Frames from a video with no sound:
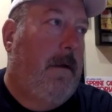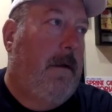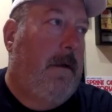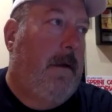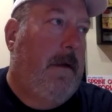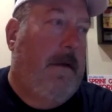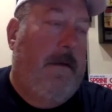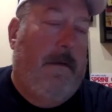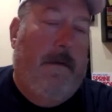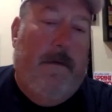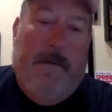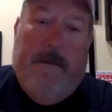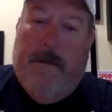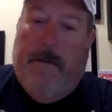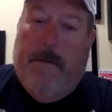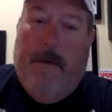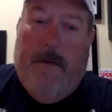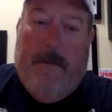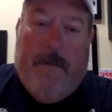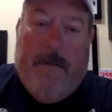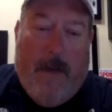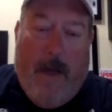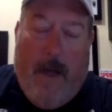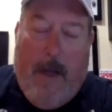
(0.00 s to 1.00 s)

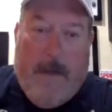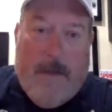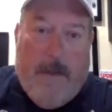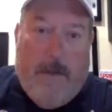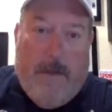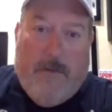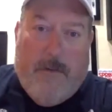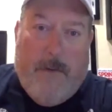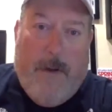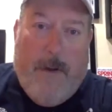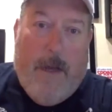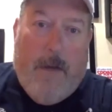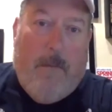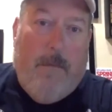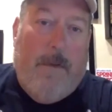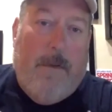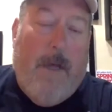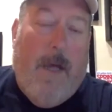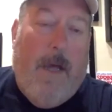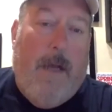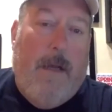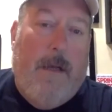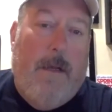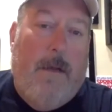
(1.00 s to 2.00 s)
is a Honda track with
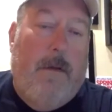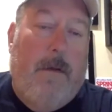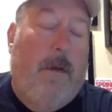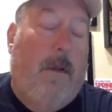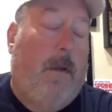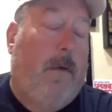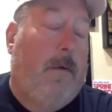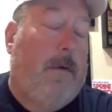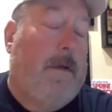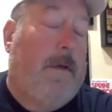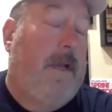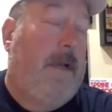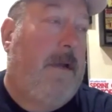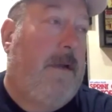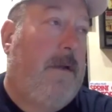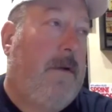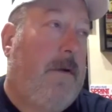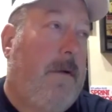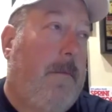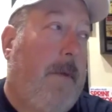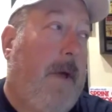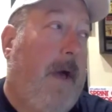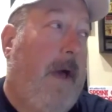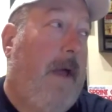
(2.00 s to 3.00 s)
Honda located
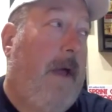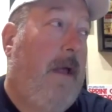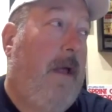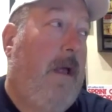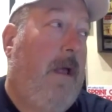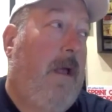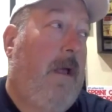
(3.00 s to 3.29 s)
nearby.